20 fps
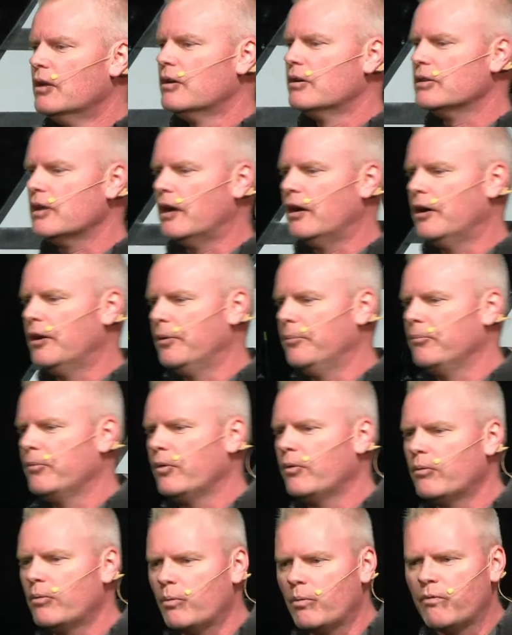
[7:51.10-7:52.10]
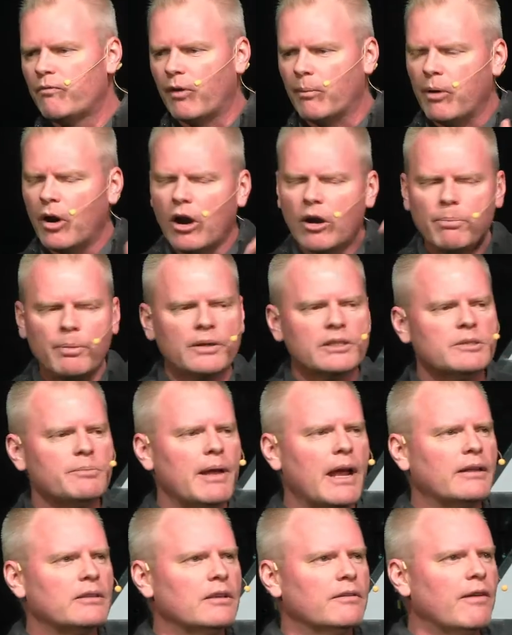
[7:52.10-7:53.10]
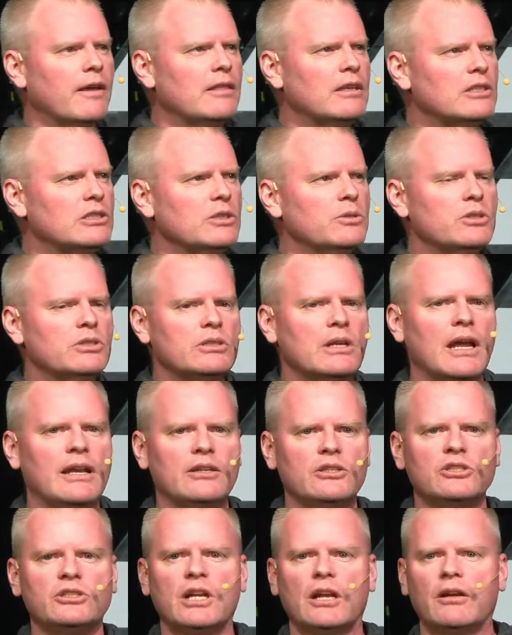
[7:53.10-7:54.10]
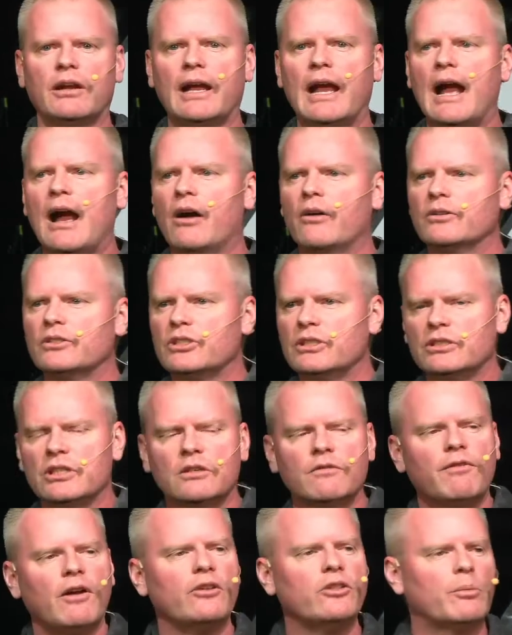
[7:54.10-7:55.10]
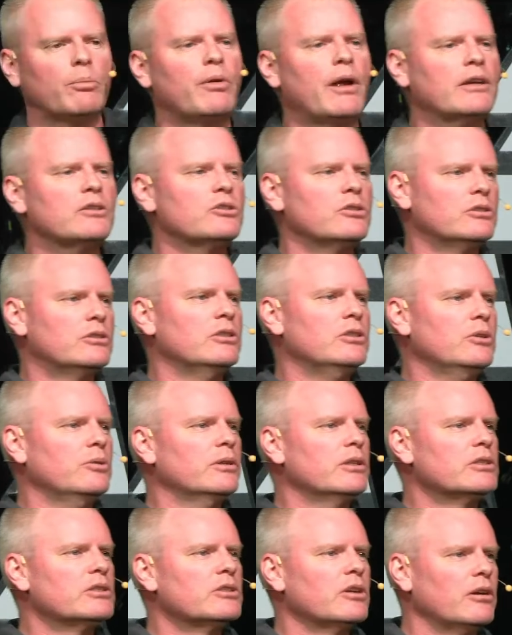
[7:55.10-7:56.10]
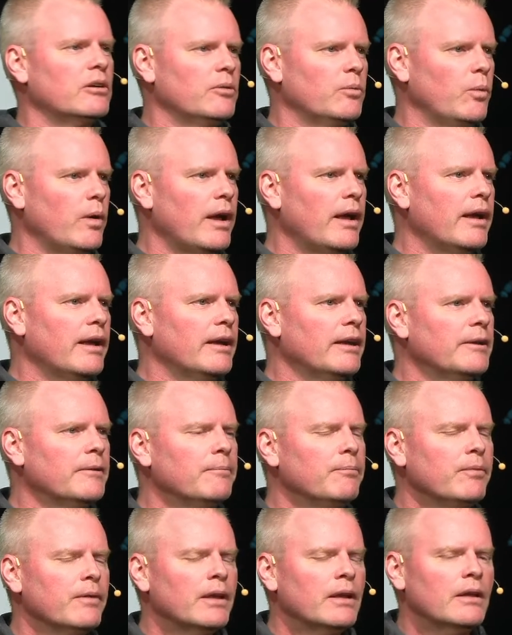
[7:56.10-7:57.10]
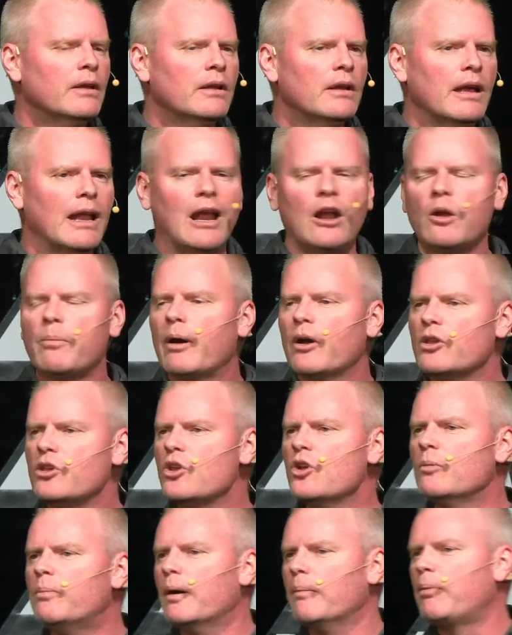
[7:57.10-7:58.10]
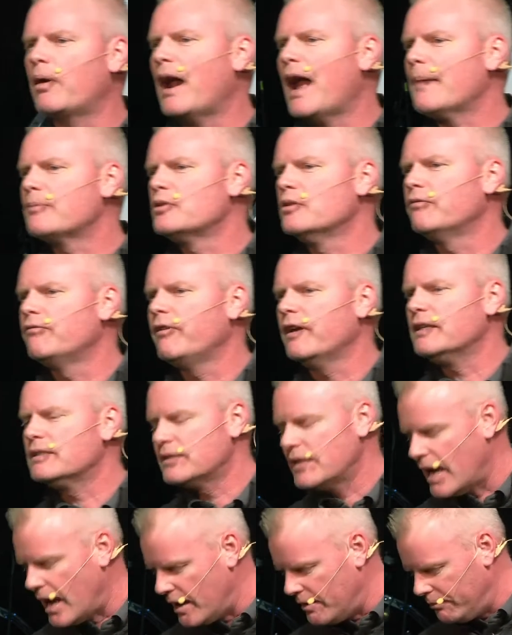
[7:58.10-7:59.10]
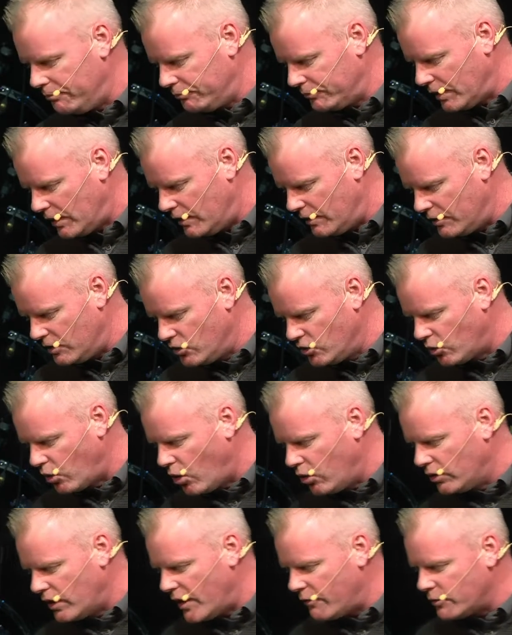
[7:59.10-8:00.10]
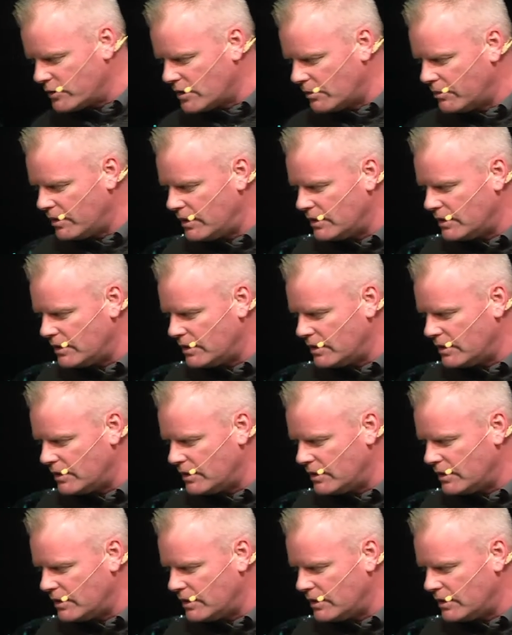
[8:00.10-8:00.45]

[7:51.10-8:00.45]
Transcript: um, from her perspective, I think she was kind of sharing how she just felt the pressure to do it a certain way. I don't know about you, but perhaps you face that uh, in your own life with some of the